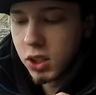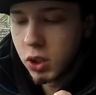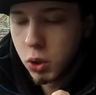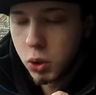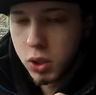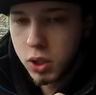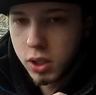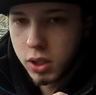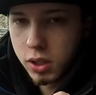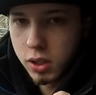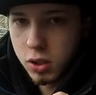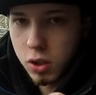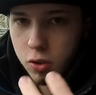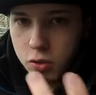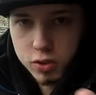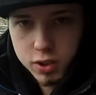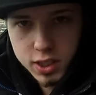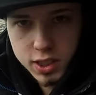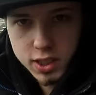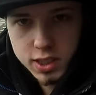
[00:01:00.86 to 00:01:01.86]
you can
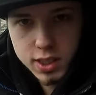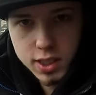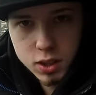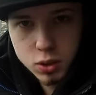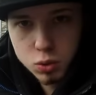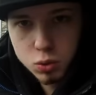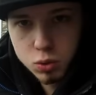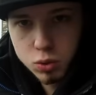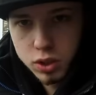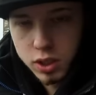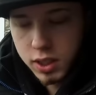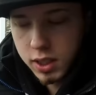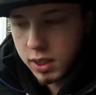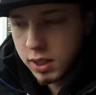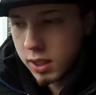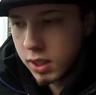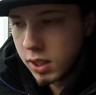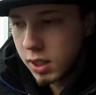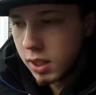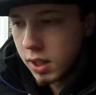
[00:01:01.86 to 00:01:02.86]
obviously see all
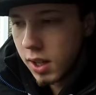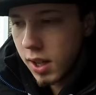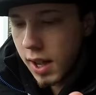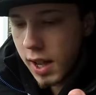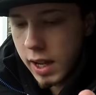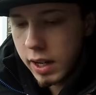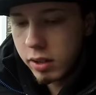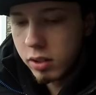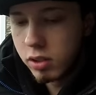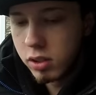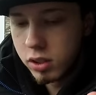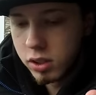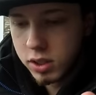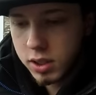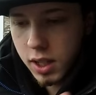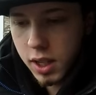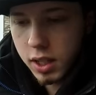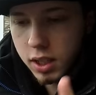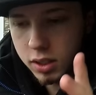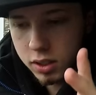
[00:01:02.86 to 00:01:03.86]
the
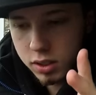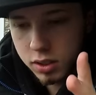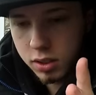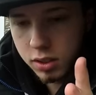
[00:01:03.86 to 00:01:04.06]
errors that are